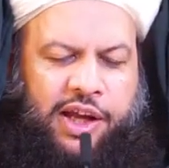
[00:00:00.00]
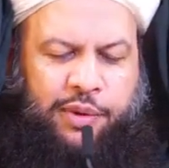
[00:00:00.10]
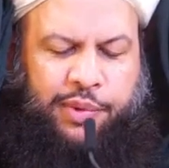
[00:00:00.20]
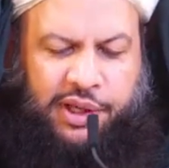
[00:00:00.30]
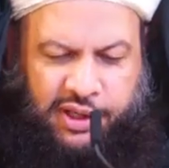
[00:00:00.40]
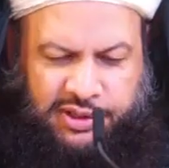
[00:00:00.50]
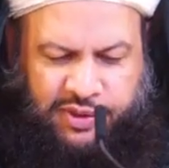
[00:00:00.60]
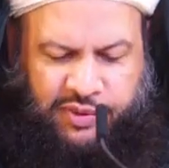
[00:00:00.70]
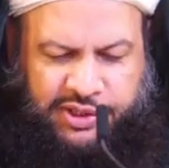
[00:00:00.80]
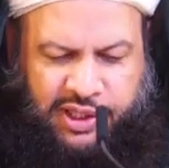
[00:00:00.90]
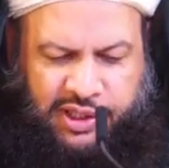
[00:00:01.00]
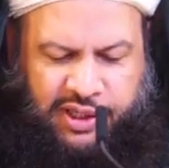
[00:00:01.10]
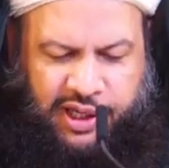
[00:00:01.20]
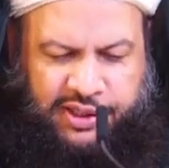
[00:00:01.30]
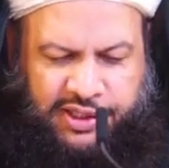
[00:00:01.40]
and may Allah Azza
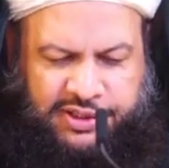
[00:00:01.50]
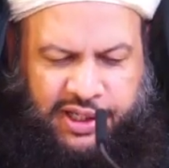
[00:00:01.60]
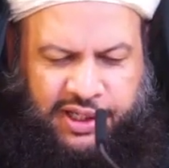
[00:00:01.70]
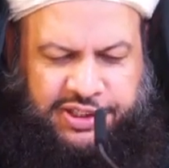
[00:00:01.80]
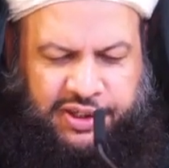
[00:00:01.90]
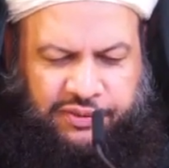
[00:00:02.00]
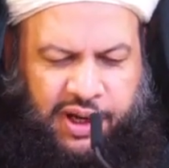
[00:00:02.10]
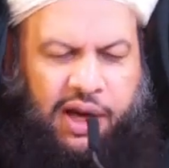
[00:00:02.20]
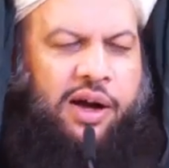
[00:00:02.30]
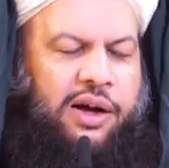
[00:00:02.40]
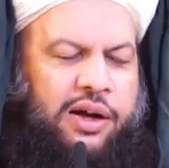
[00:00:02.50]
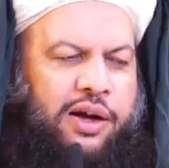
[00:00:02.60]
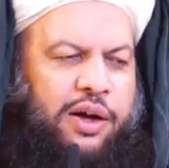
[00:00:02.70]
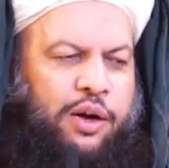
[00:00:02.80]
grant us her shafa'a